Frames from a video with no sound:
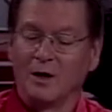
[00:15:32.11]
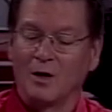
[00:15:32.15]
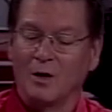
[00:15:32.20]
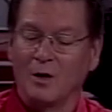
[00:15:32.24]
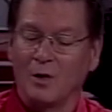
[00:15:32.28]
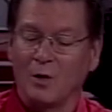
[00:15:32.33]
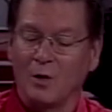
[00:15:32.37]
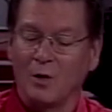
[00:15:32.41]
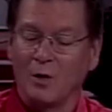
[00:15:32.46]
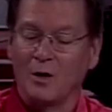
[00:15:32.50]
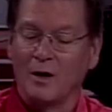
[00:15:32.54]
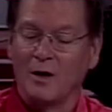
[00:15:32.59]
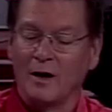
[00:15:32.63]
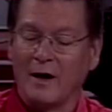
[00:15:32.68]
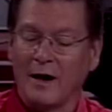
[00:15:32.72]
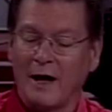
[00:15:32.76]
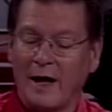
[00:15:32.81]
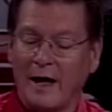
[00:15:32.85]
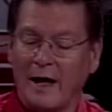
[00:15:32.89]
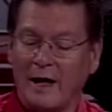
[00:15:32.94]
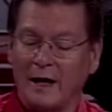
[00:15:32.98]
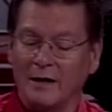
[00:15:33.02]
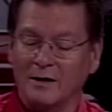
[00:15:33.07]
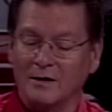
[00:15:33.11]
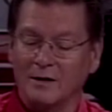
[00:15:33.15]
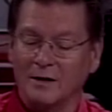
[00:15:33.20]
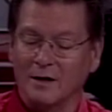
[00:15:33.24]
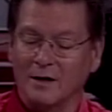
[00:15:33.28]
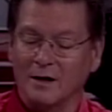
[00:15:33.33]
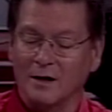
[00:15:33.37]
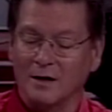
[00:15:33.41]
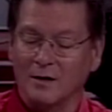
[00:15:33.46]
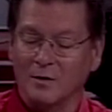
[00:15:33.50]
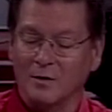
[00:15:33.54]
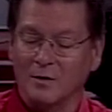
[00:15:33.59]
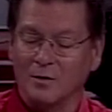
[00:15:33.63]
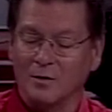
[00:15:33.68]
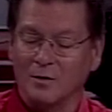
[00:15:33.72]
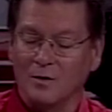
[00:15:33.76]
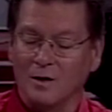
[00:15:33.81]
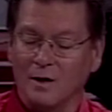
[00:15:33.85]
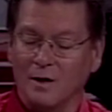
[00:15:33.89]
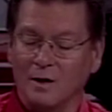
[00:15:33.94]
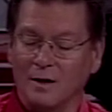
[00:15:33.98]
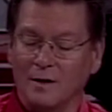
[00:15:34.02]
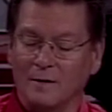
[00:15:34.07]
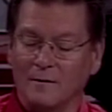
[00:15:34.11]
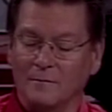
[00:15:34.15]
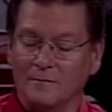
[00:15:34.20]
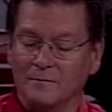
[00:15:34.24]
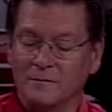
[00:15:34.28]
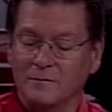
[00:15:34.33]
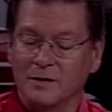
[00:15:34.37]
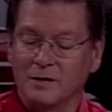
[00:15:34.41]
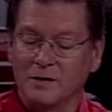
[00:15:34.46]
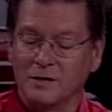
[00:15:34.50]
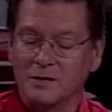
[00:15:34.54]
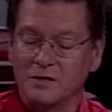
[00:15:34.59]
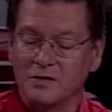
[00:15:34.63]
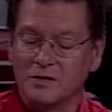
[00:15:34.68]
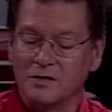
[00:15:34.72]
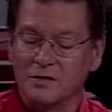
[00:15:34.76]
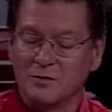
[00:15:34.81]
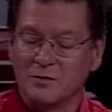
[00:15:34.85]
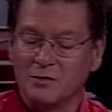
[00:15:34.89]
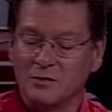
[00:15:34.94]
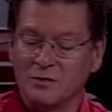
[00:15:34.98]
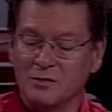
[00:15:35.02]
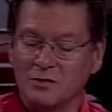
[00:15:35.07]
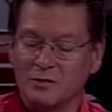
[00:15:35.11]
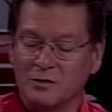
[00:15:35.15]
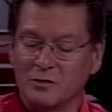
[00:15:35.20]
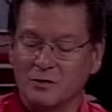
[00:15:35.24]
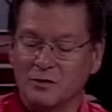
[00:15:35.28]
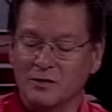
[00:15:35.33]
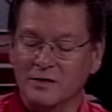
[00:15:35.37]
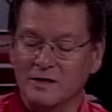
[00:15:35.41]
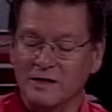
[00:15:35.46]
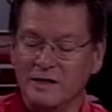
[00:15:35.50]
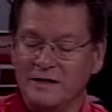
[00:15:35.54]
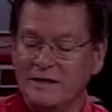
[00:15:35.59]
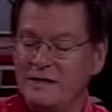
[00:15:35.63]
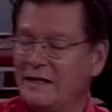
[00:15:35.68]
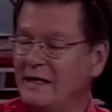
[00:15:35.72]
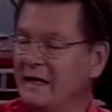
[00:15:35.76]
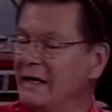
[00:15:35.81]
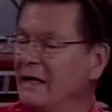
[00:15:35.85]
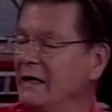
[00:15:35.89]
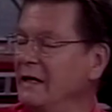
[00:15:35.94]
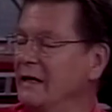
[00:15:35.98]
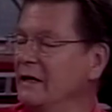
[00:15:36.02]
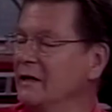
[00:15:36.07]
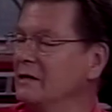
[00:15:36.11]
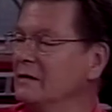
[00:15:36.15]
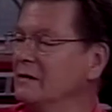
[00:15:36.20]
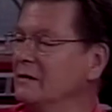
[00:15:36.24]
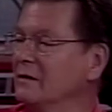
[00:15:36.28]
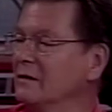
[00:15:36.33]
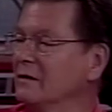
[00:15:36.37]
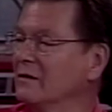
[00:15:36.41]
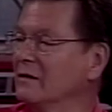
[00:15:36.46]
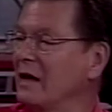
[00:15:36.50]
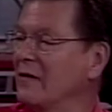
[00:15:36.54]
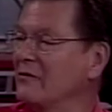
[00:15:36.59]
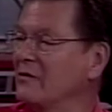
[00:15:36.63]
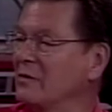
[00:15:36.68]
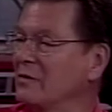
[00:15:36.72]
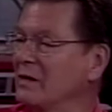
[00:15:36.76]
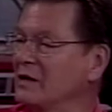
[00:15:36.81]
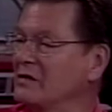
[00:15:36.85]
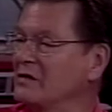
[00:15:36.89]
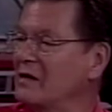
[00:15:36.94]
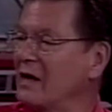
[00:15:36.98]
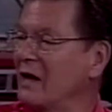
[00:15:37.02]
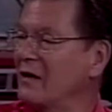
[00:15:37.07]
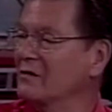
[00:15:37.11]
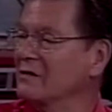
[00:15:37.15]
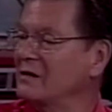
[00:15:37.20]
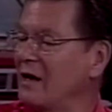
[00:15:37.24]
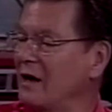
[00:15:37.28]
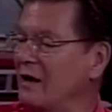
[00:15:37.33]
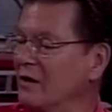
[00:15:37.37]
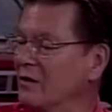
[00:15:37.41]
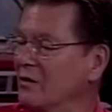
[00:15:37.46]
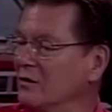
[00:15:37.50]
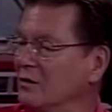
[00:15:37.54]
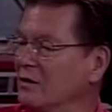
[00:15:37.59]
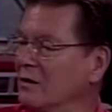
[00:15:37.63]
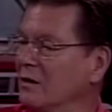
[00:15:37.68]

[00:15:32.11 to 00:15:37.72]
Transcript: or at uh, uh, consumers or DTE they well, have a place downtown. It's